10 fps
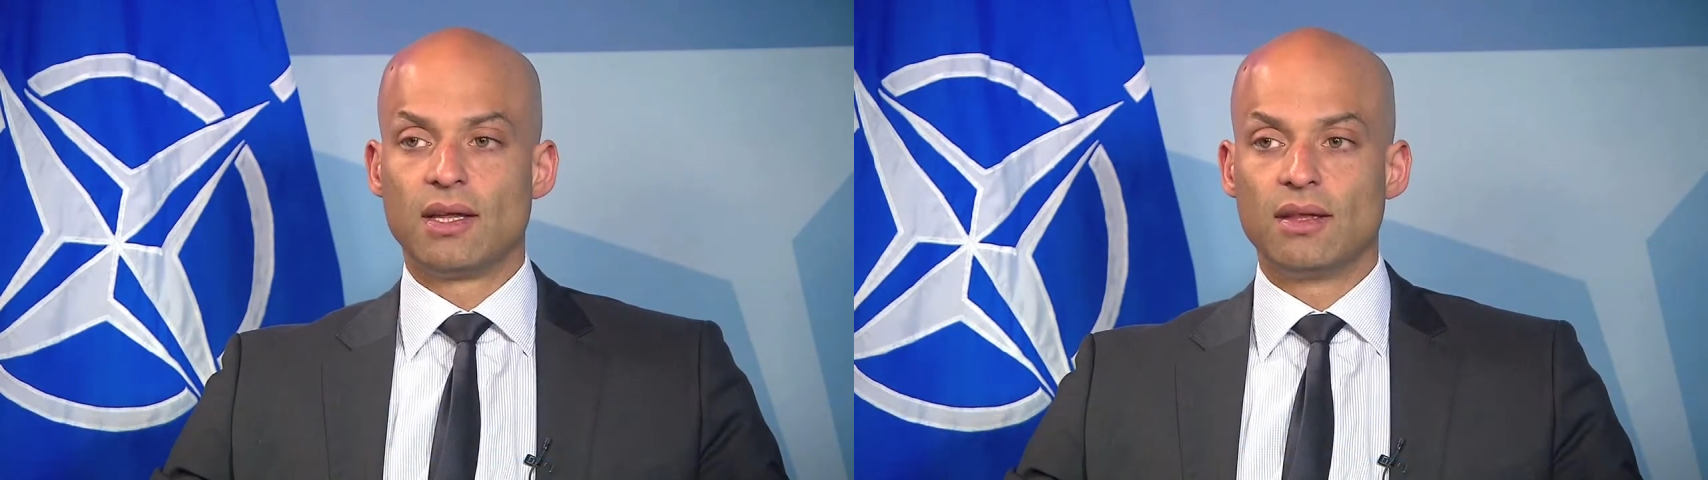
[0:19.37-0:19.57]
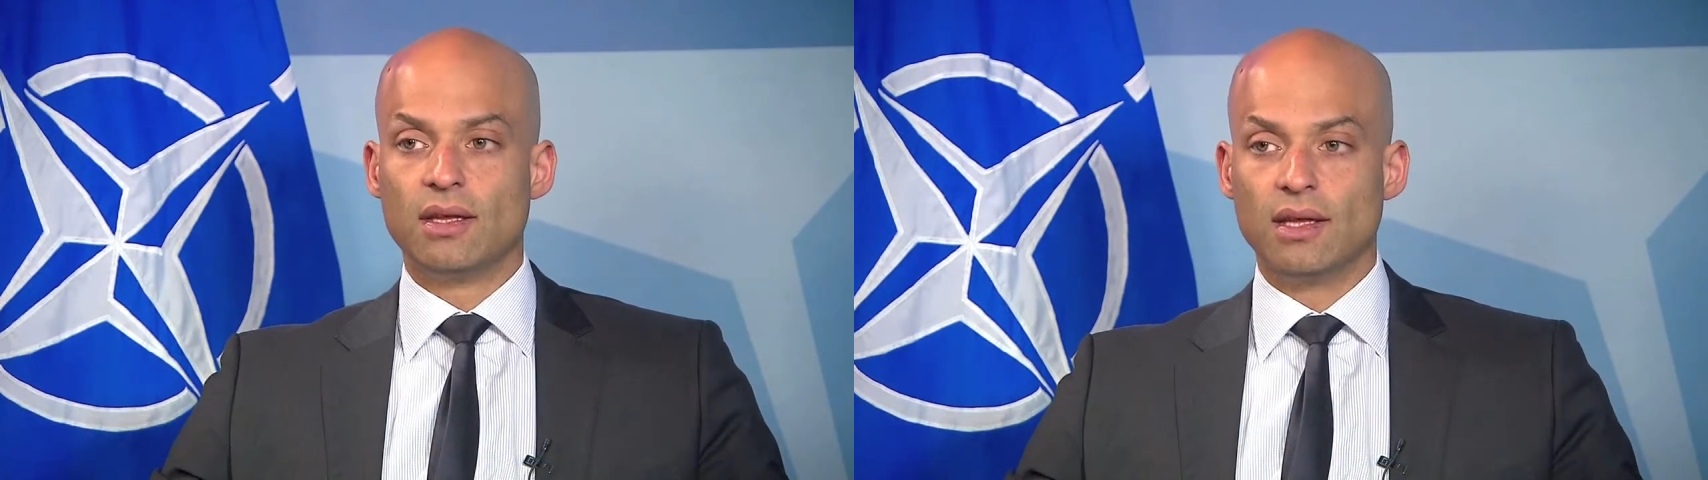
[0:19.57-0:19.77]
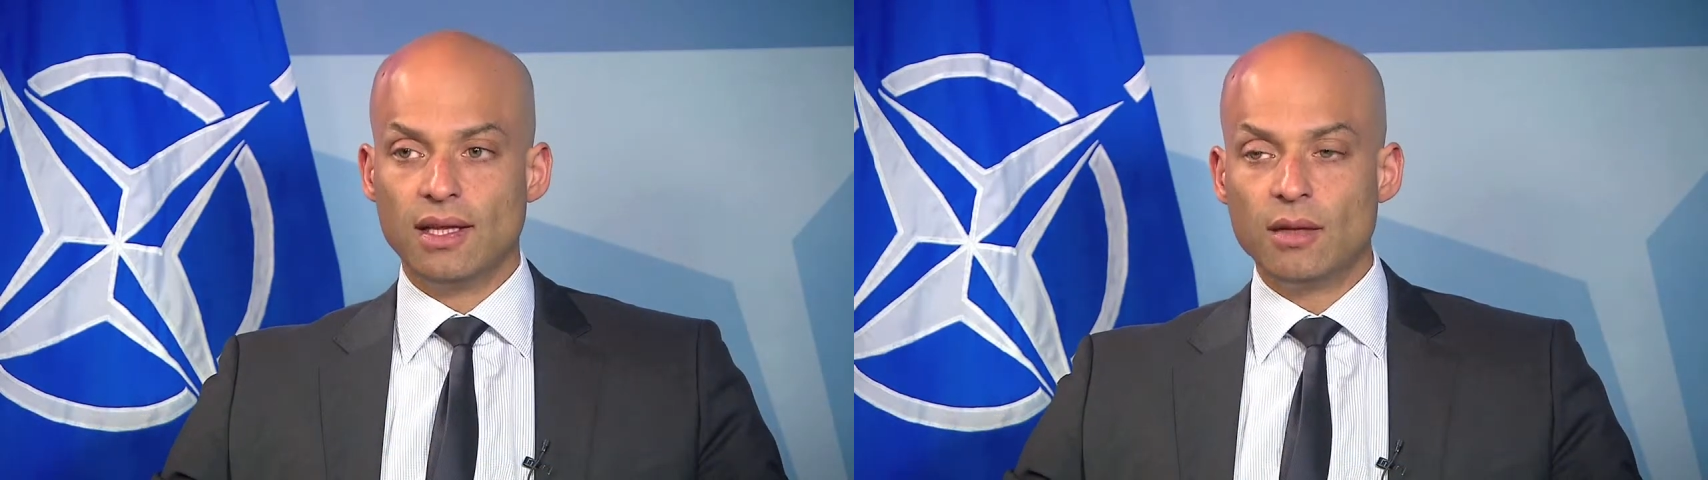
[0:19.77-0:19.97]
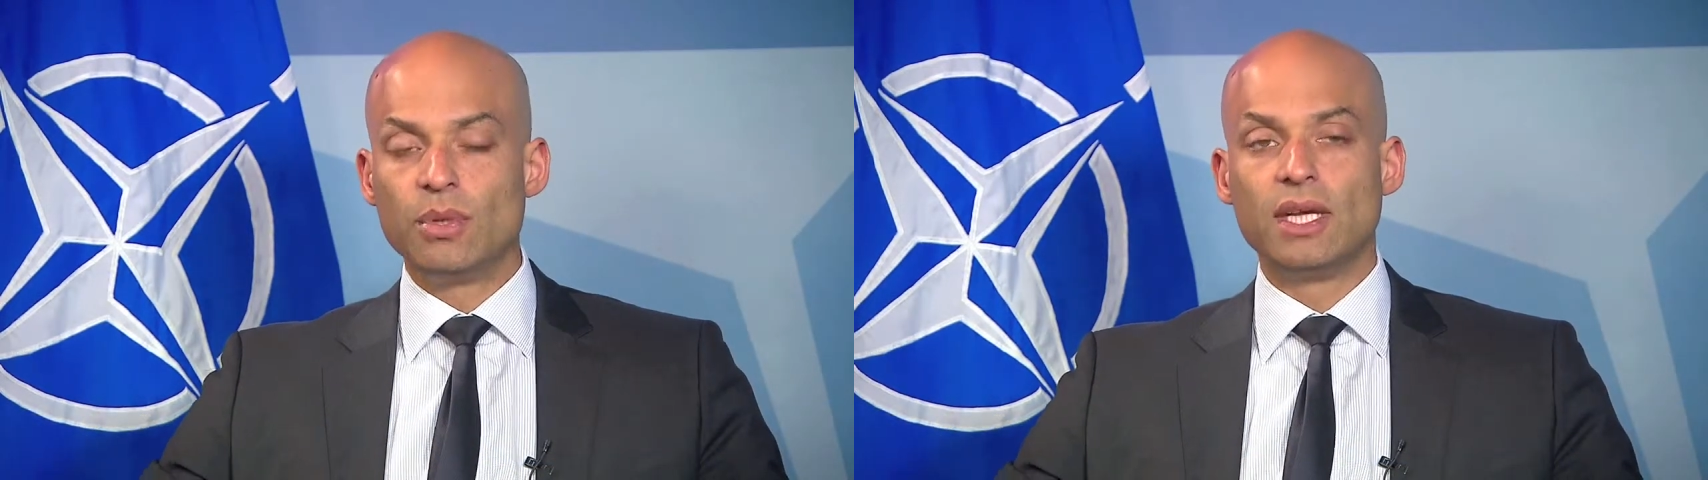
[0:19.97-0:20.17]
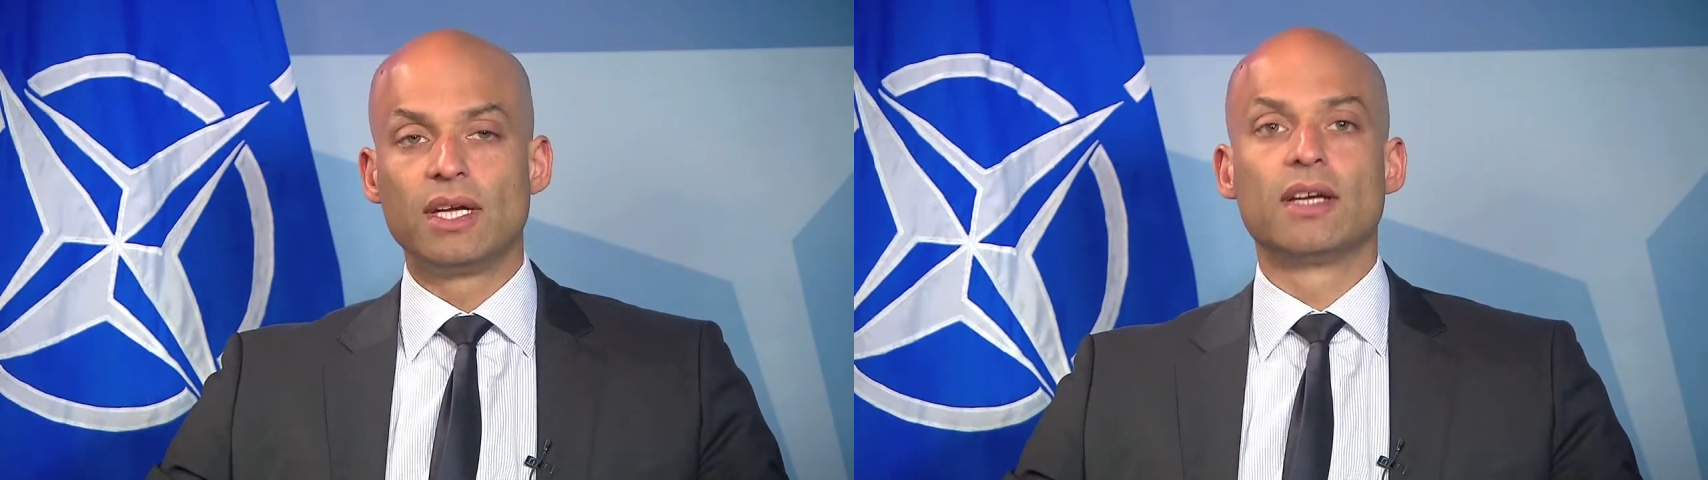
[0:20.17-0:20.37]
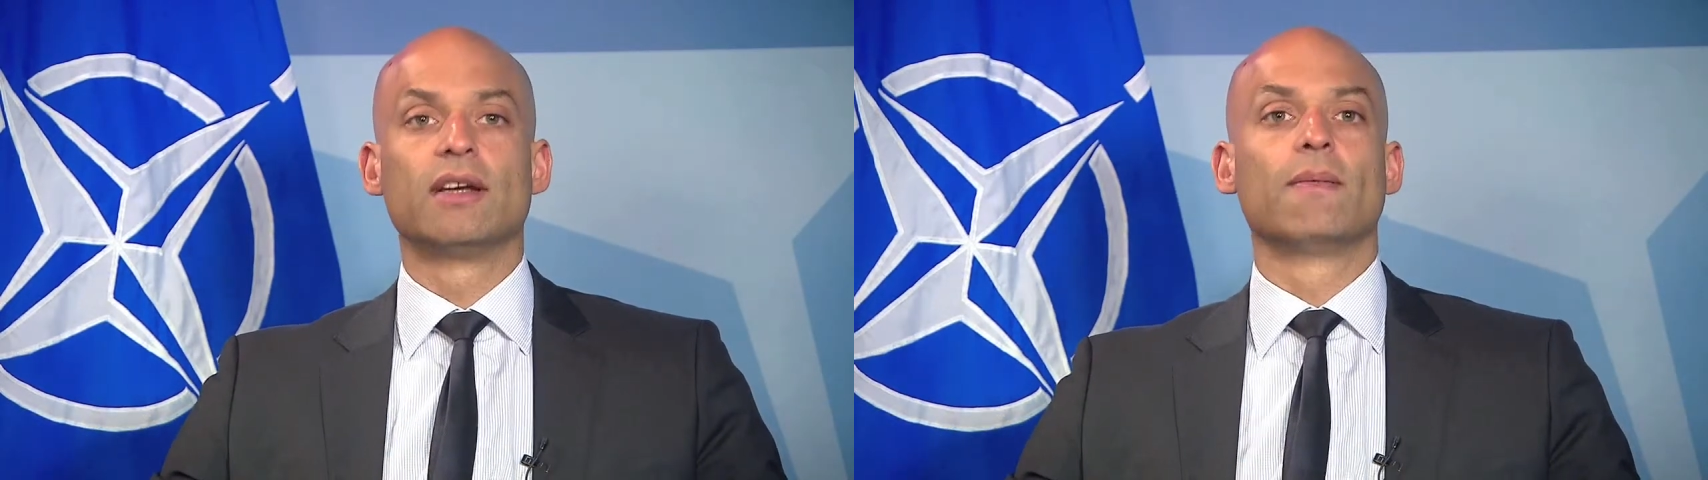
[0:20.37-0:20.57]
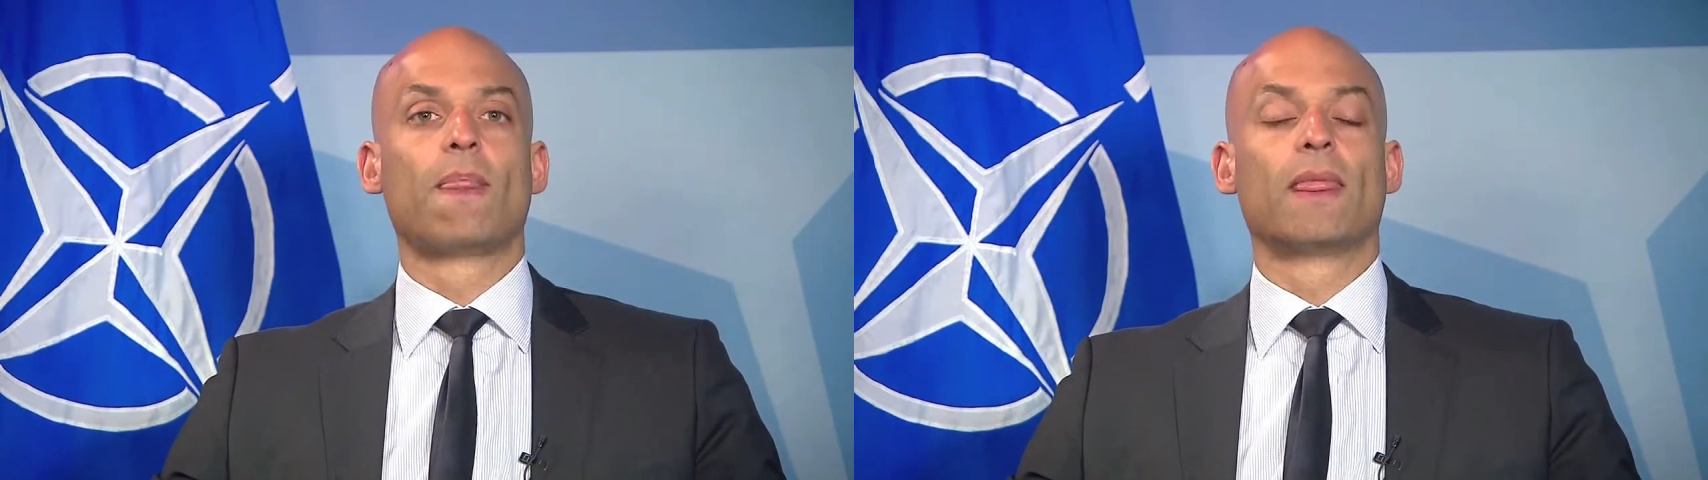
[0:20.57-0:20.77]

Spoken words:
the Libya